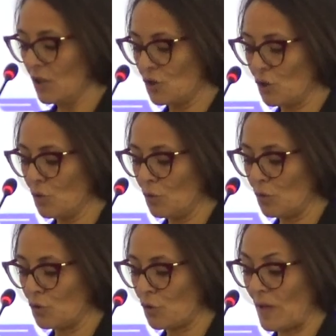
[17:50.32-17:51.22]

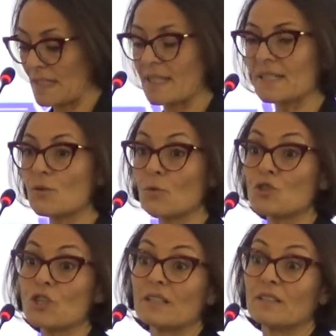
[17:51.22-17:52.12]
to, to assess
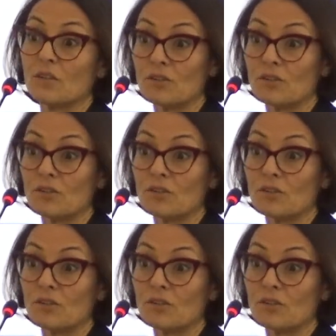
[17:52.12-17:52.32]
which are the